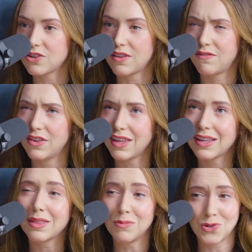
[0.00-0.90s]
which I feel
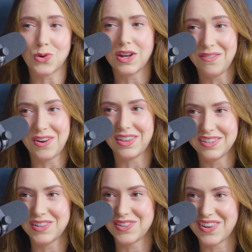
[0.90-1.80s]
like the majority of our
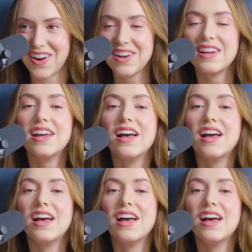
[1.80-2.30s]
listeners are,